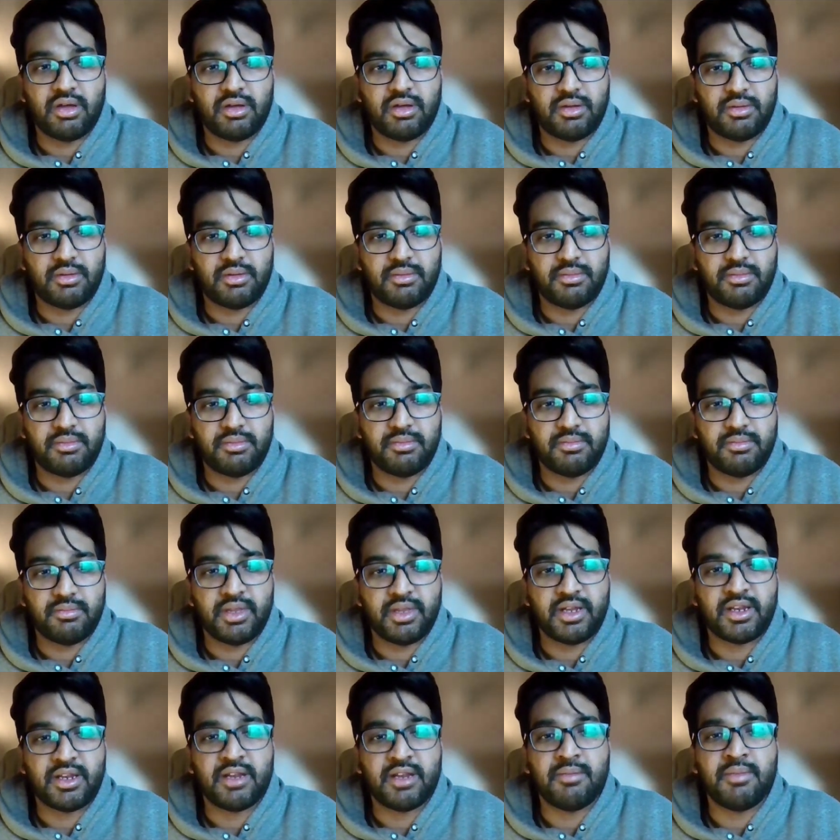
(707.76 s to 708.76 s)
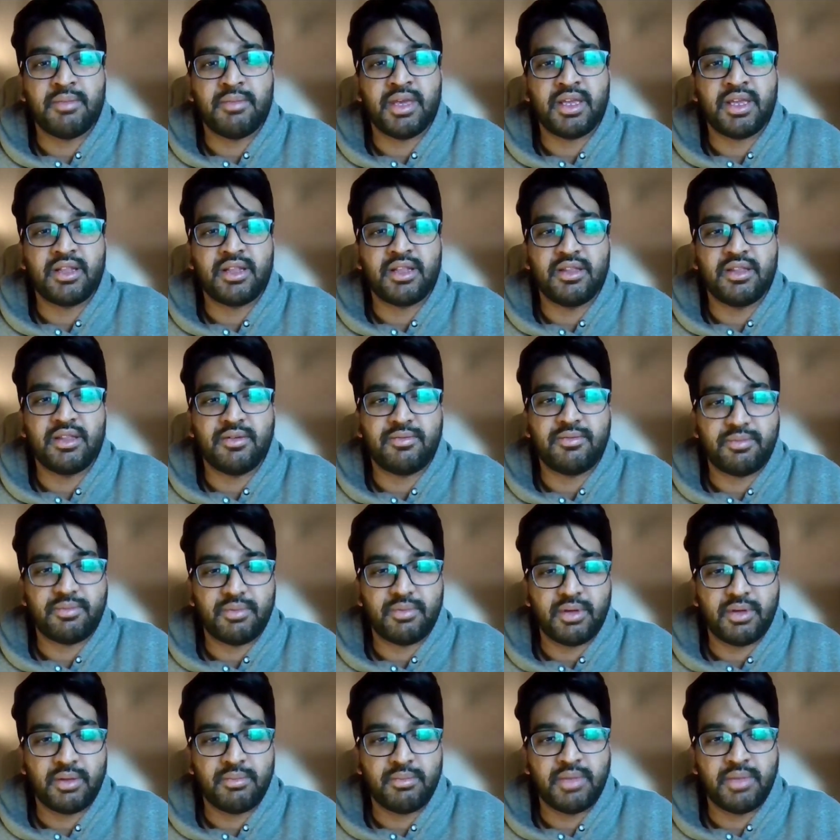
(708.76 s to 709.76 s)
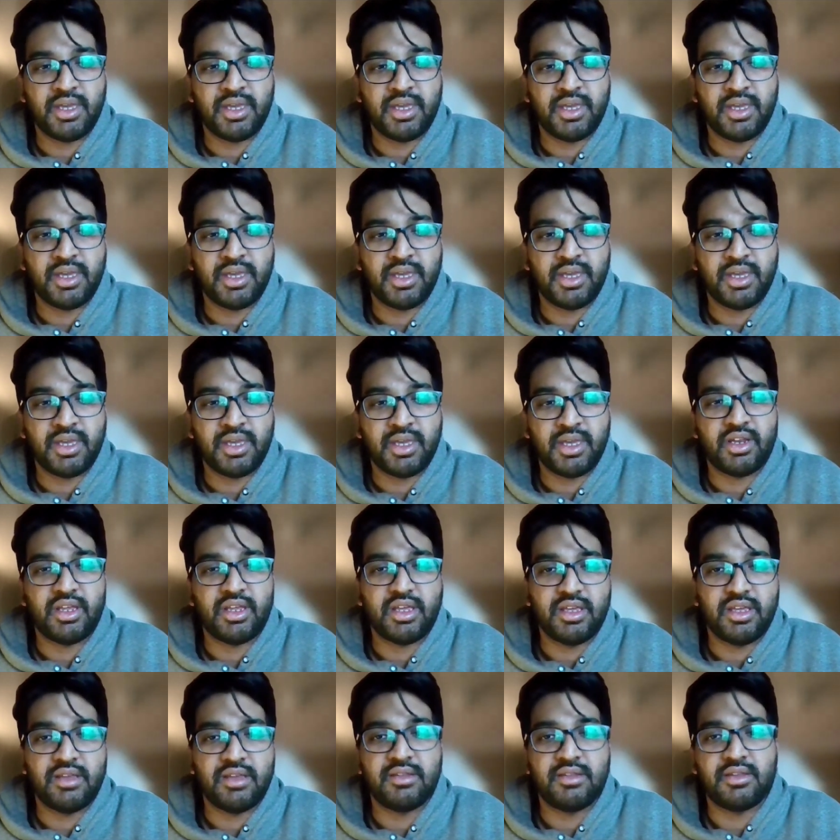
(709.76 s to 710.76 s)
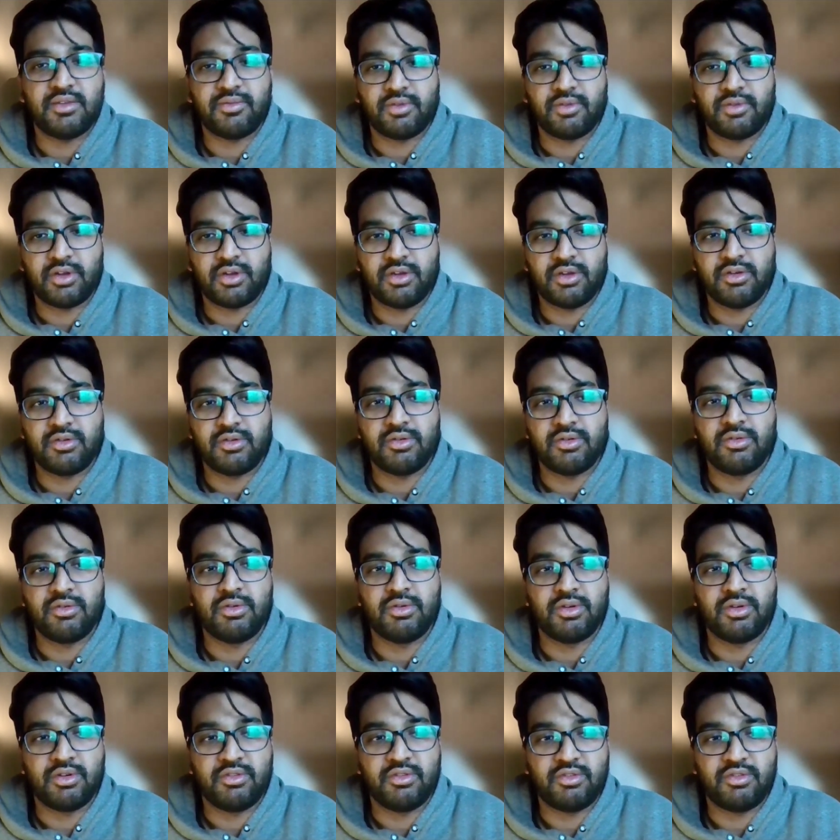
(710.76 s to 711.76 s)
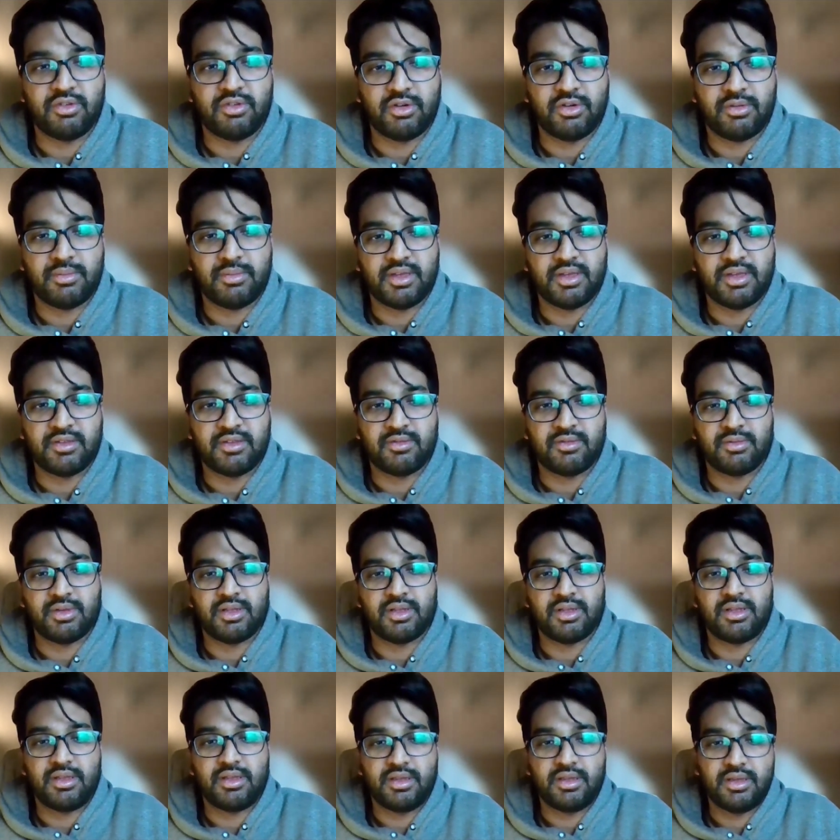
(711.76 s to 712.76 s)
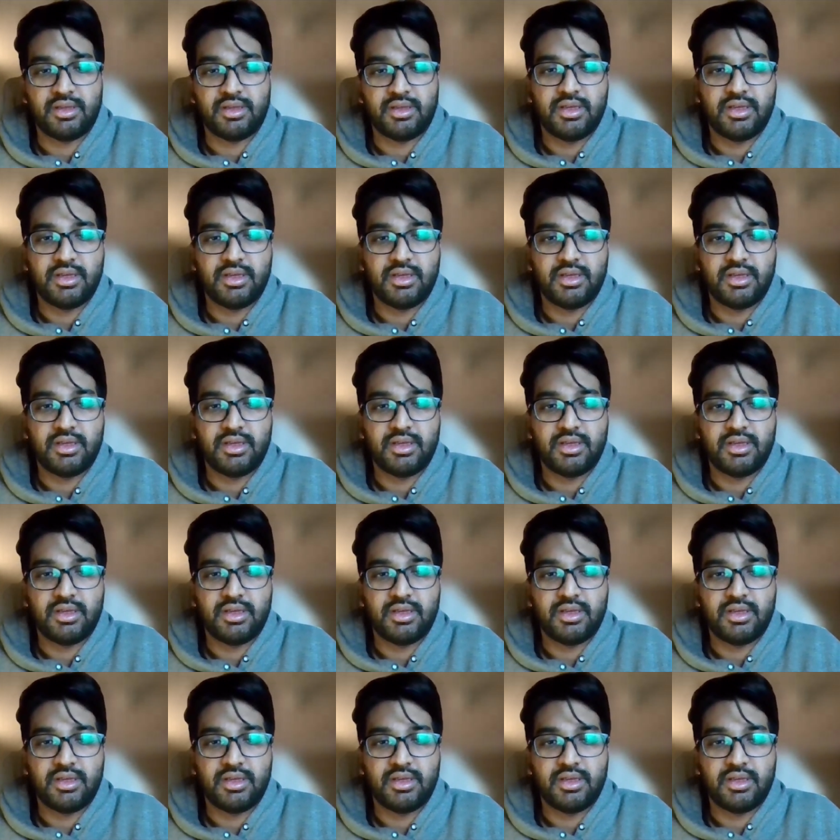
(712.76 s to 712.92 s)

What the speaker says: that can make it very easy for you to do your job as well.